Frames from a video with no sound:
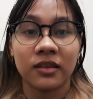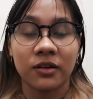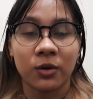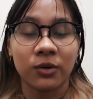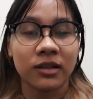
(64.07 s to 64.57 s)

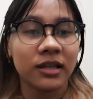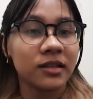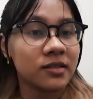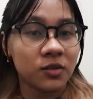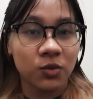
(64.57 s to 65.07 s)
their
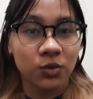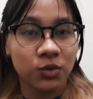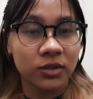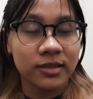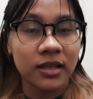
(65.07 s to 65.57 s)
online
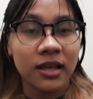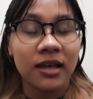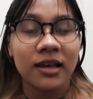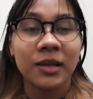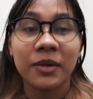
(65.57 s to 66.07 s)
schools,
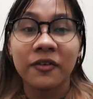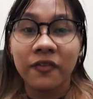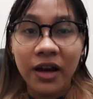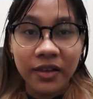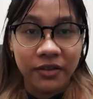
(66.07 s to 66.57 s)
and my
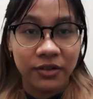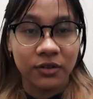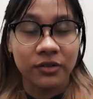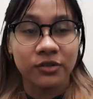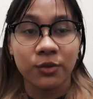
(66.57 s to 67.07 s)
father
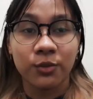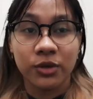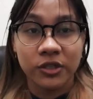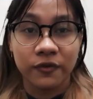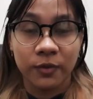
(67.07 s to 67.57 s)
also
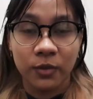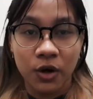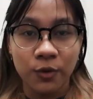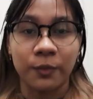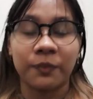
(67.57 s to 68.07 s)
works from
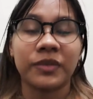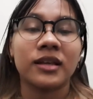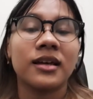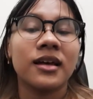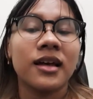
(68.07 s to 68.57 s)
home.
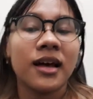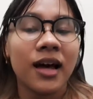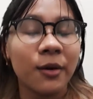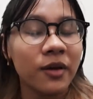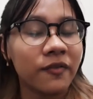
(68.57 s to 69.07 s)

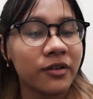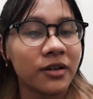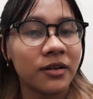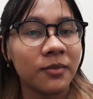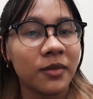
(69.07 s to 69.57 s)

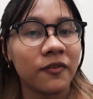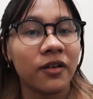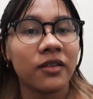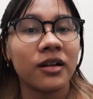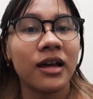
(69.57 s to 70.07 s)
However, my
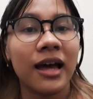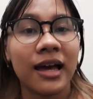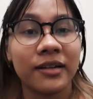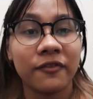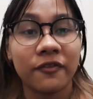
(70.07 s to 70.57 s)
father
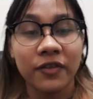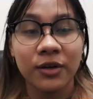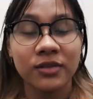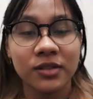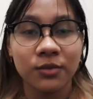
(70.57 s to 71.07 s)
had
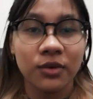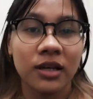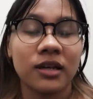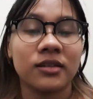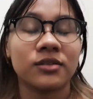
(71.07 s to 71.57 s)
found a
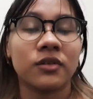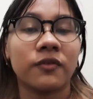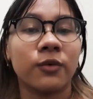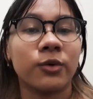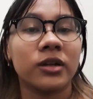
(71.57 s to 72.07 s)
way to
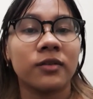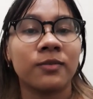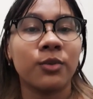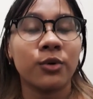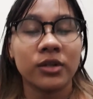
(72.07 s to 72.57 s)
avoid
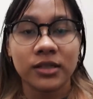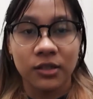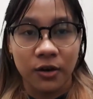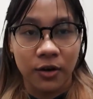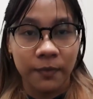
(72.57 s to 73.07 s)

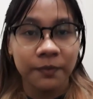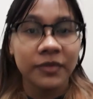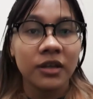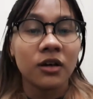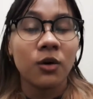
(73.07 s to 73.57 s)
boredom
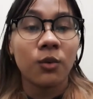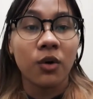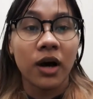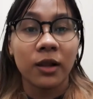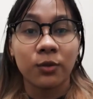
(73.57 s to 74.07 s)

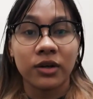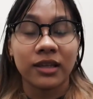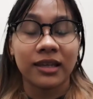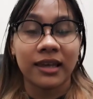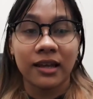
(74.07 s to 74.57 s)
while
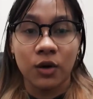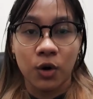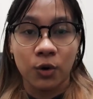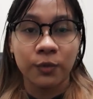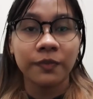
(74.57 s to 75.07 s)
working at
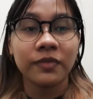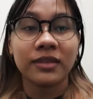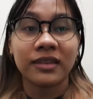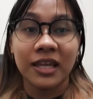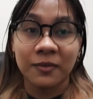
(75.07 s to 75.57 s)
home,
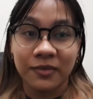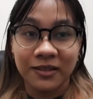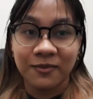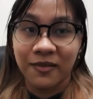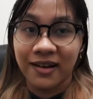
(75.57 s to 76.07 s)

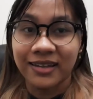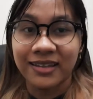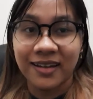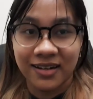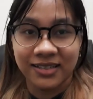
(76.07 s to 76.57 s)
namely by
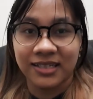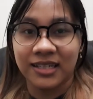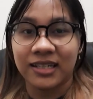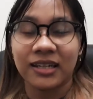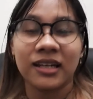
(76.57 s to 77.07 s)

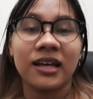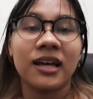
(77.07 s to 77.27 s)
gardening.